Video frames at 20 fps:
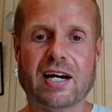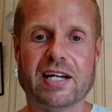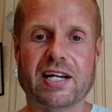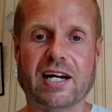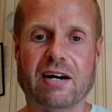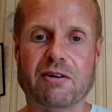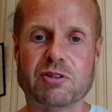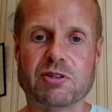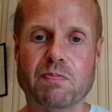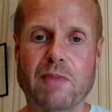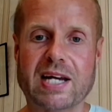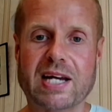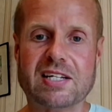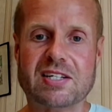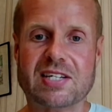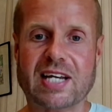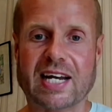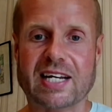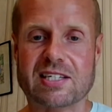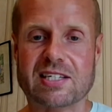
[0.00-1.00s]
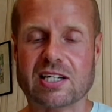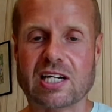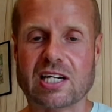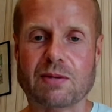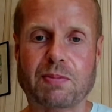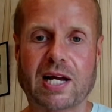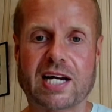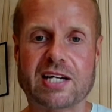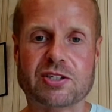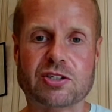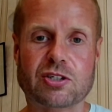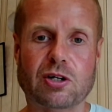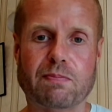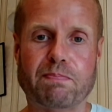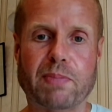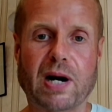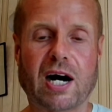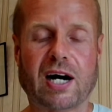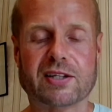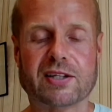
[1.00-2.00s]
and I was meditating at a place
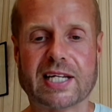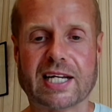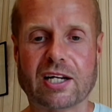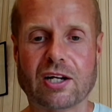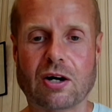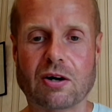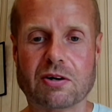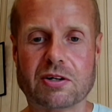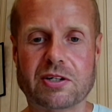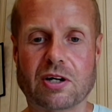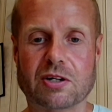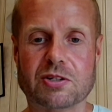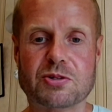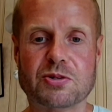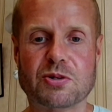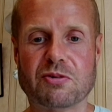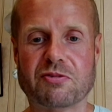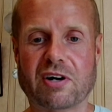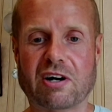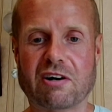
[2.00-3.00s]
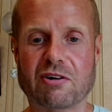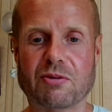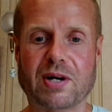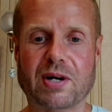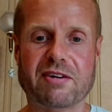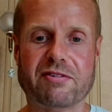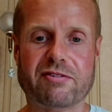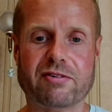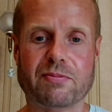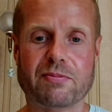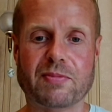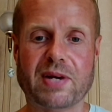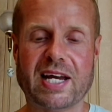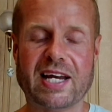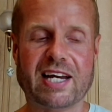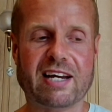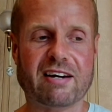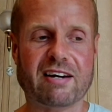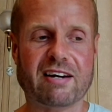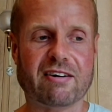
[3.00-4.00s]
called Bardney Lock, not too far away from
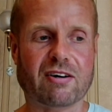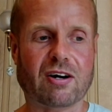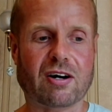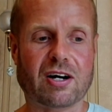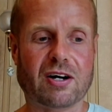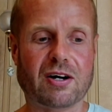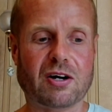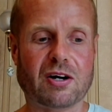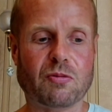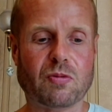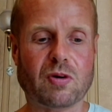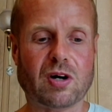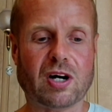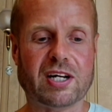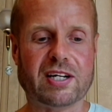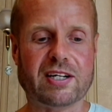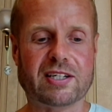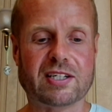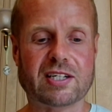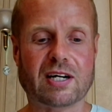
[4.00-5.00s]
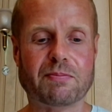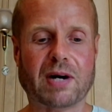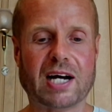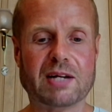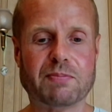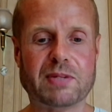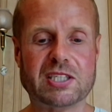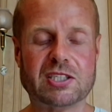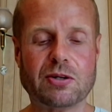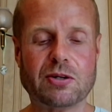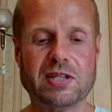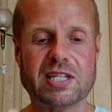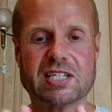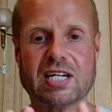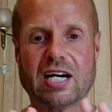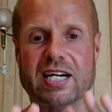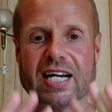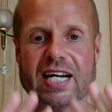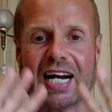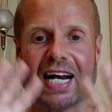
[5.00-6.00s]
here. Uh, uh and um, I'd been doing this
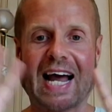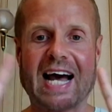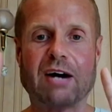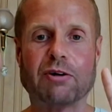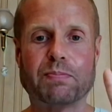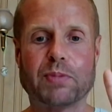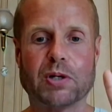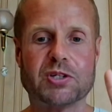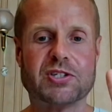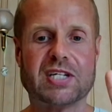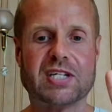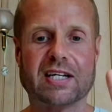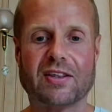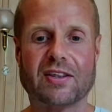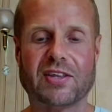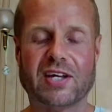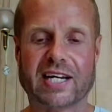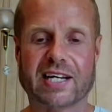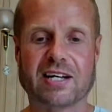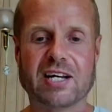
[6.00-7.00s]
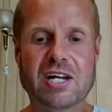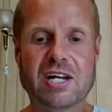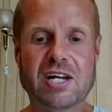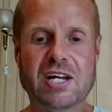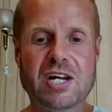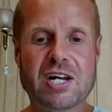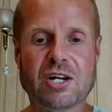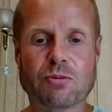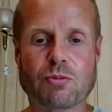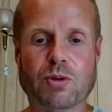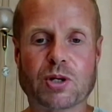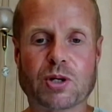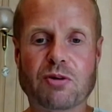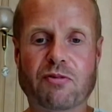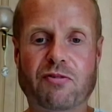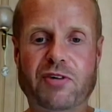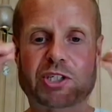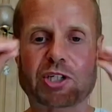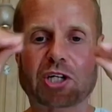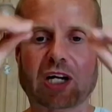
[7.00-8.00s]
kind of cloud busting thing, where you
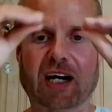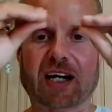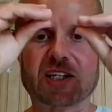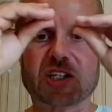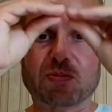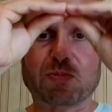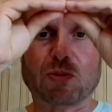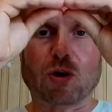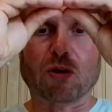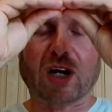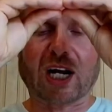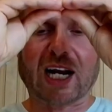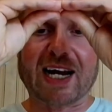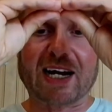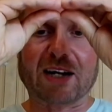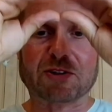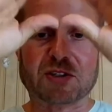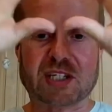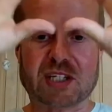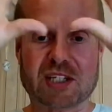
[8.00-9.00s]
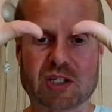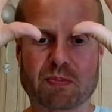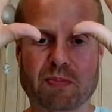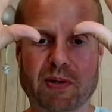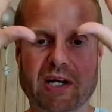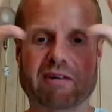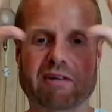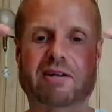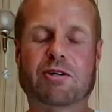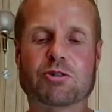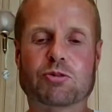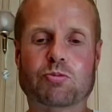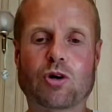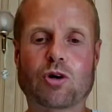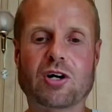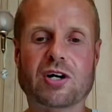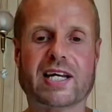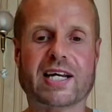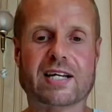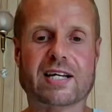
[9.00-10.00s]
visualize small clouds disappearing. It was
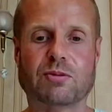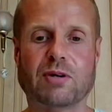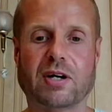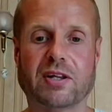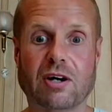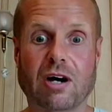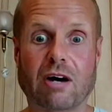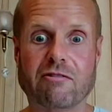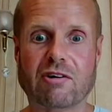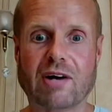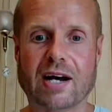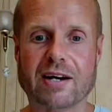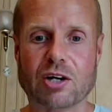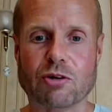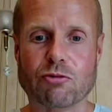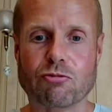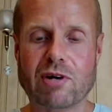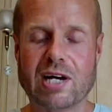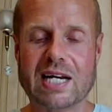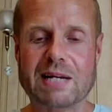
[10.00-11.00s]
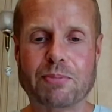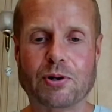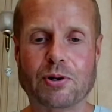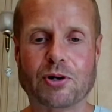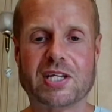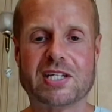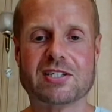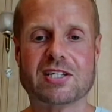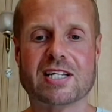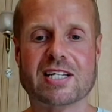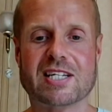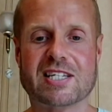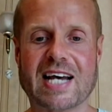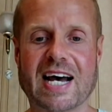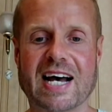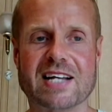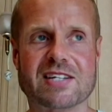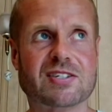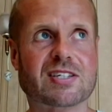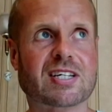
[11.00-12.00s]
working, so I thought, right, I'm going to really put this to the
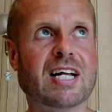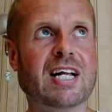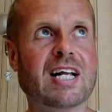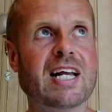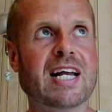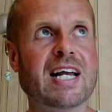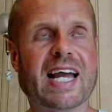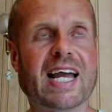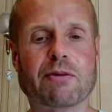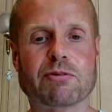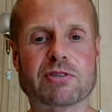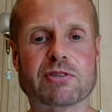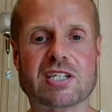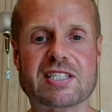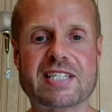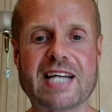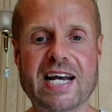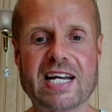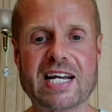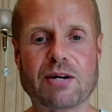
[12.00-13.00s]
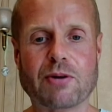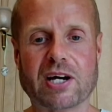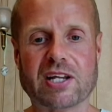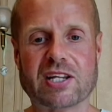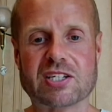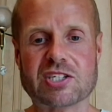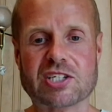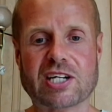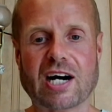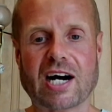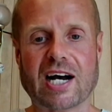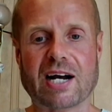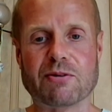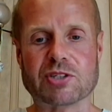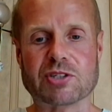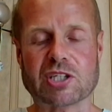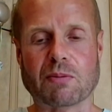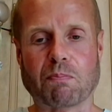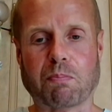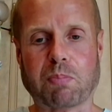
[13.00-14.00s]
test. It was a day where the sky
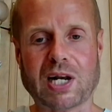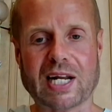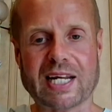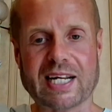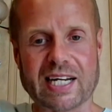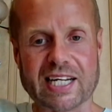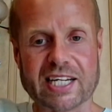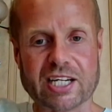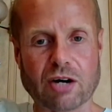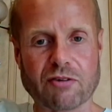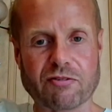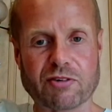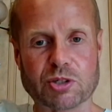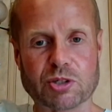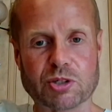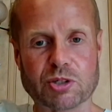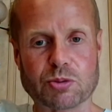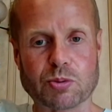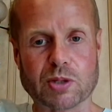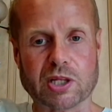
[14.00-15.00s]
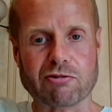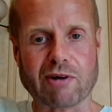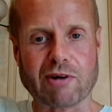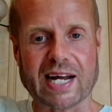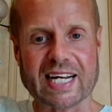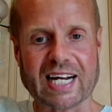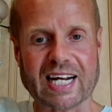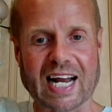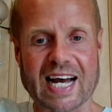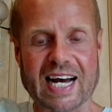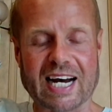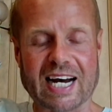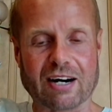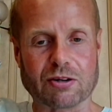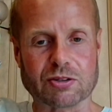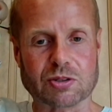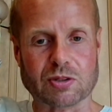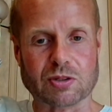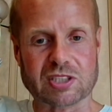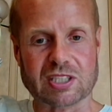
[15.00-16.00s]
was completely covered with grey clouds.
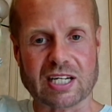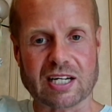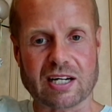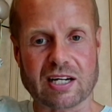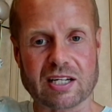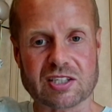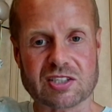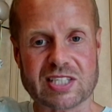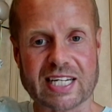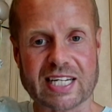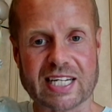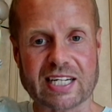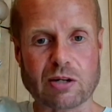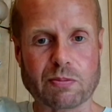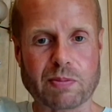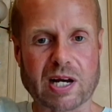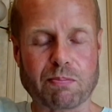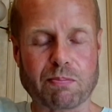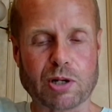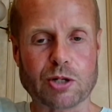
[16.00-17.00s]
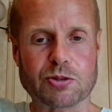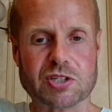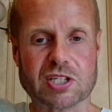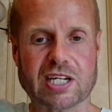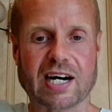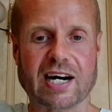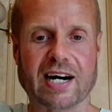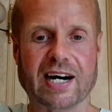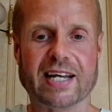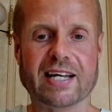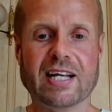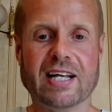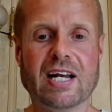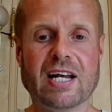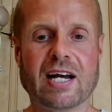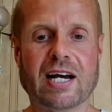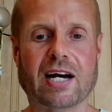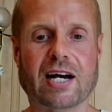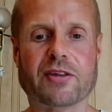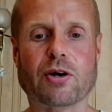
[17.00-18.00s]
There wasn't a single bit of blue sky.
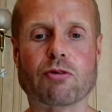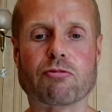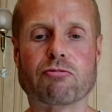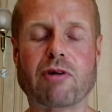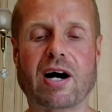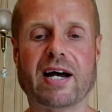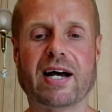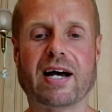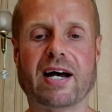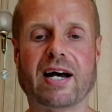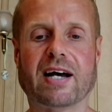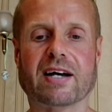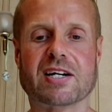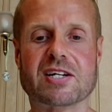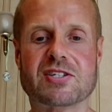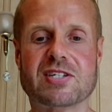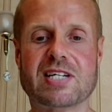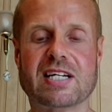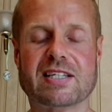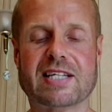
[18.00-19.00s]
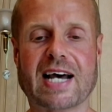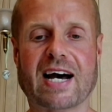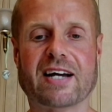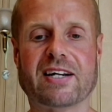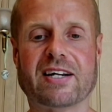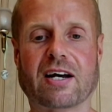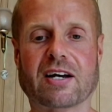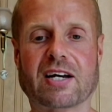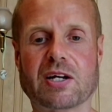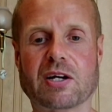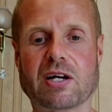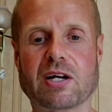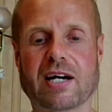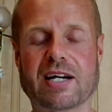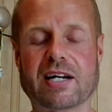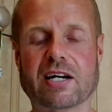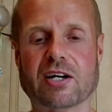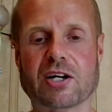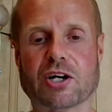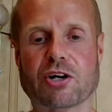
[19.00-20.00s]
And I thought, right, I'm going to sit down. I'm going to
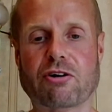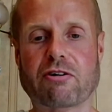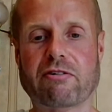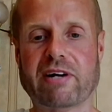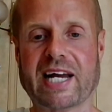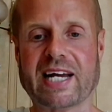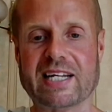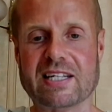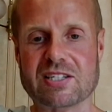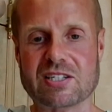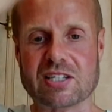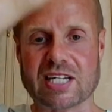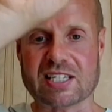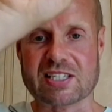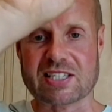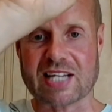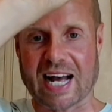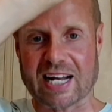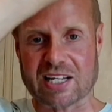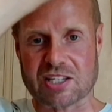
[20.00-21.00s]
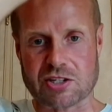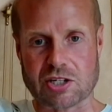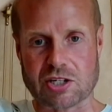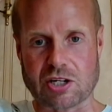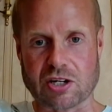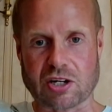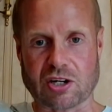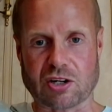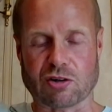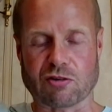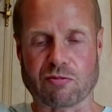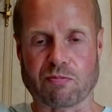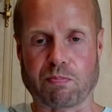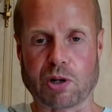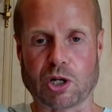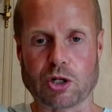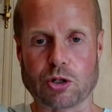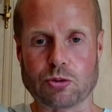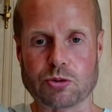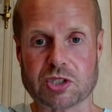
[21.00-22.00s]
and I'm going to create an exact circle of
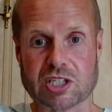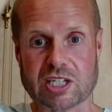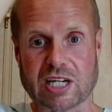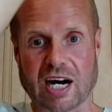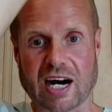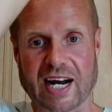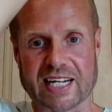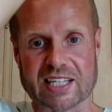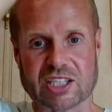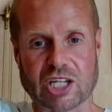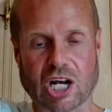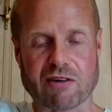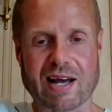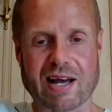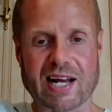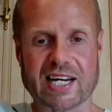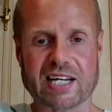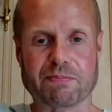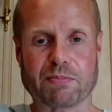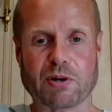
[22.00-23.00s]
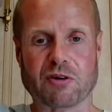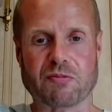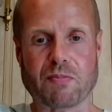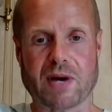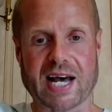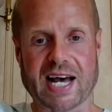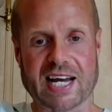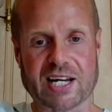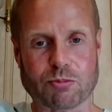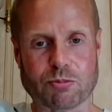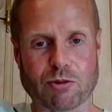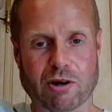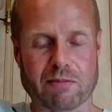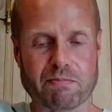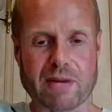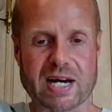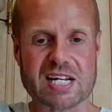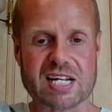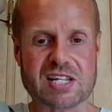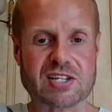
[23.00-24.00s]
blue sky directly above my head where
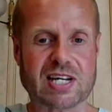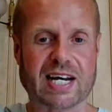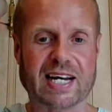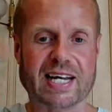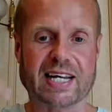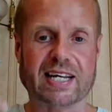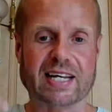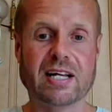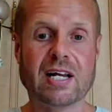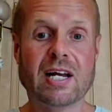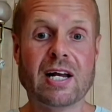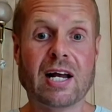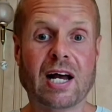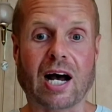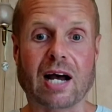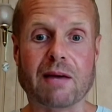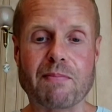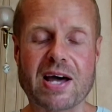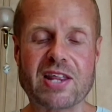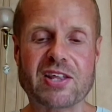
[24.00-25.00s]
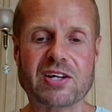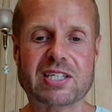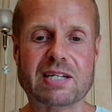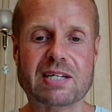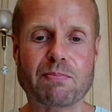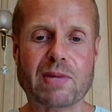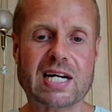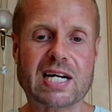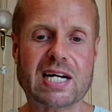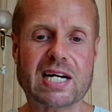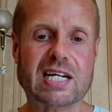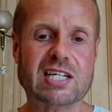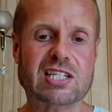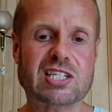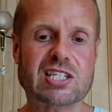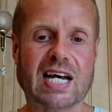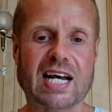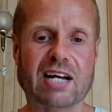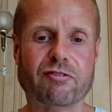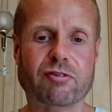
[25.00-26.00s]
I'm meditating. I med-
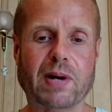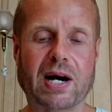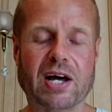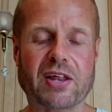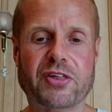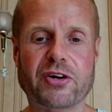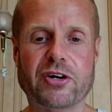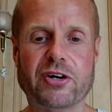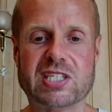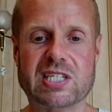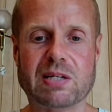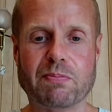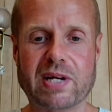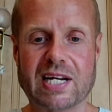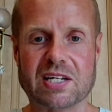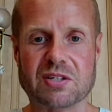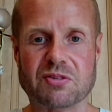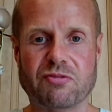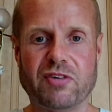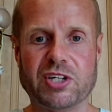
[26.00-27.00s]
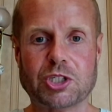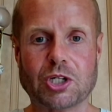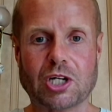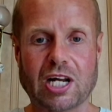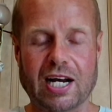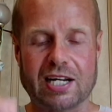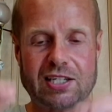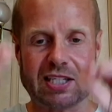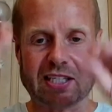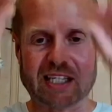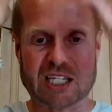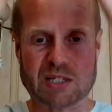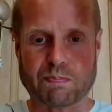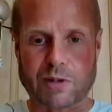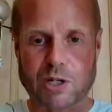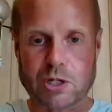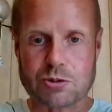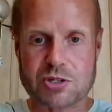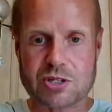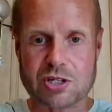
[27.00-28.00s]
meditate for about 30 minutes, visualizing this
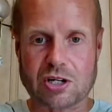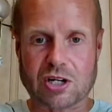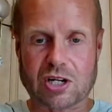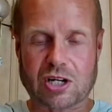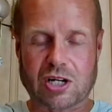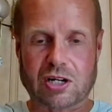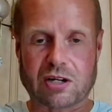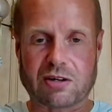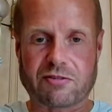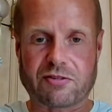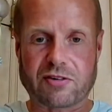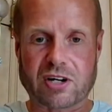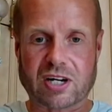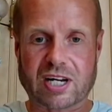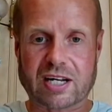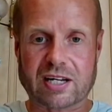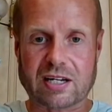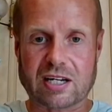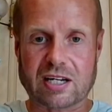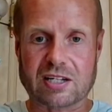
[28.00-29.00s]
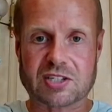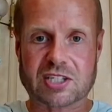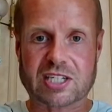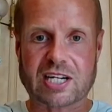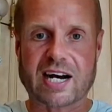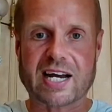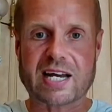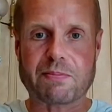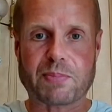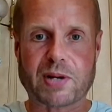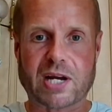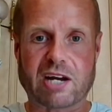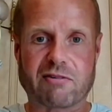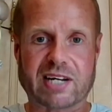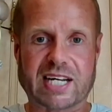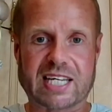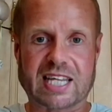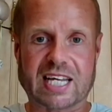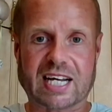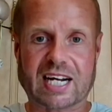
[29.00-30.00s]
blue circle of uh, a sky
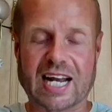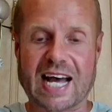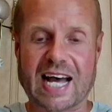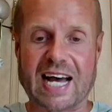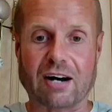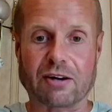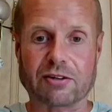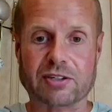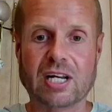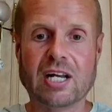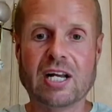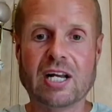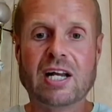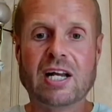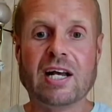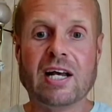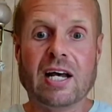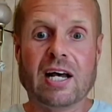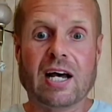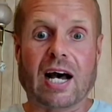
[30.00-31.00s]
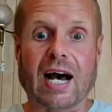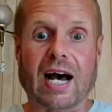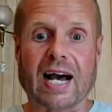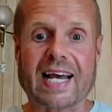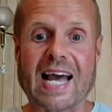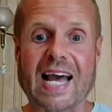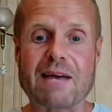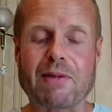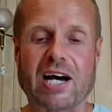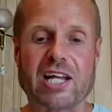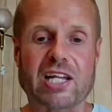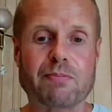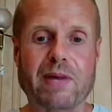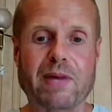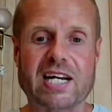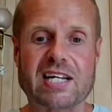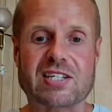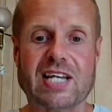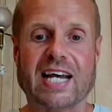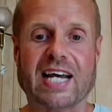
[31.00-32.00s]
appearing in the cloud came out the
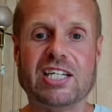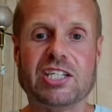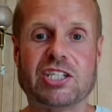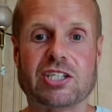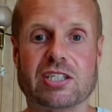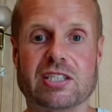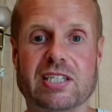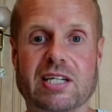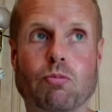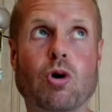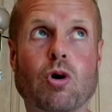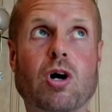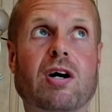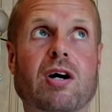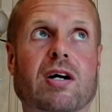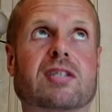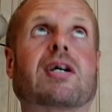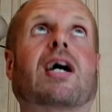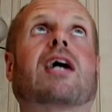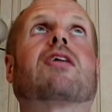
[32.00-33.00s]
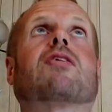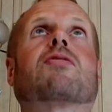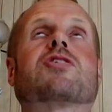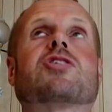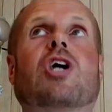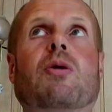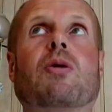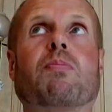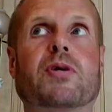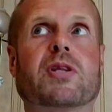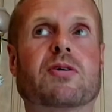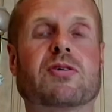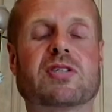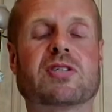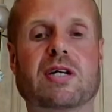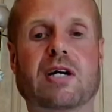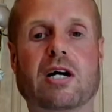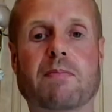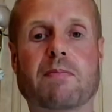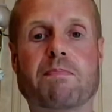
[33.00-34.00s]
meditation it worked i looked up and there was
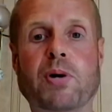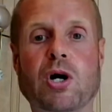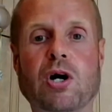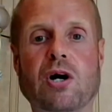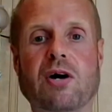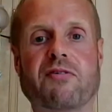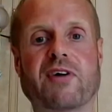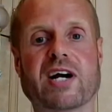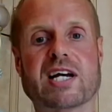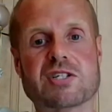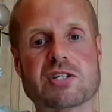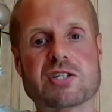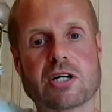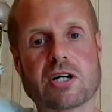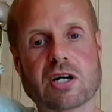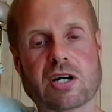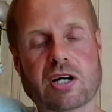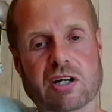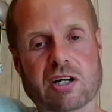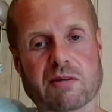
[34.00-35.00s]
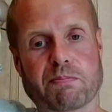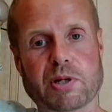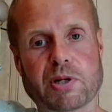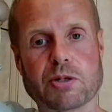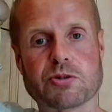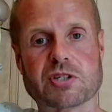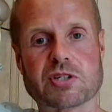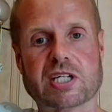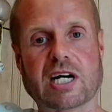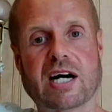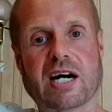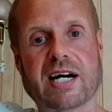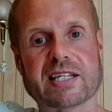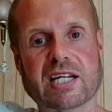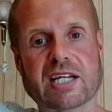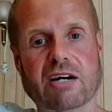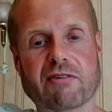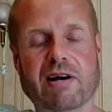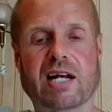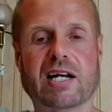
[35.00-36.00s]
an, a perfect circle of blue sky
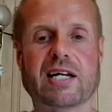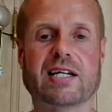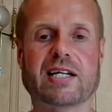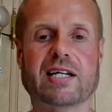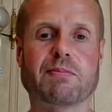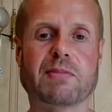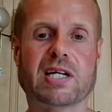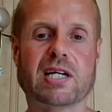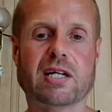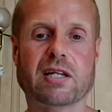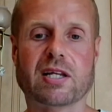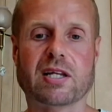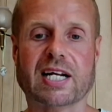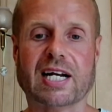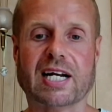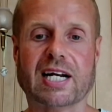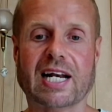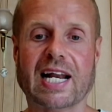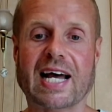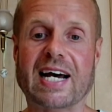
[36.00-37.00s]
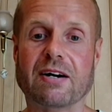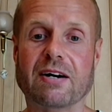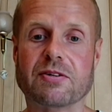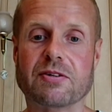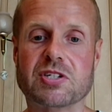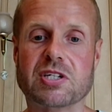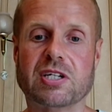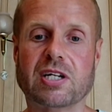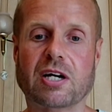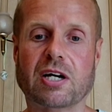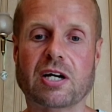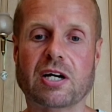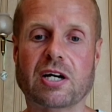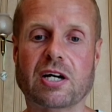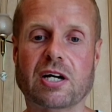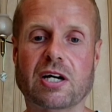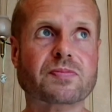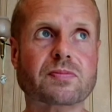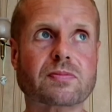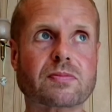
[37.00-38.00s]
directly in the middle of the clouds you know
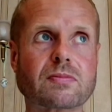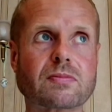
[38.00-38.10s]
and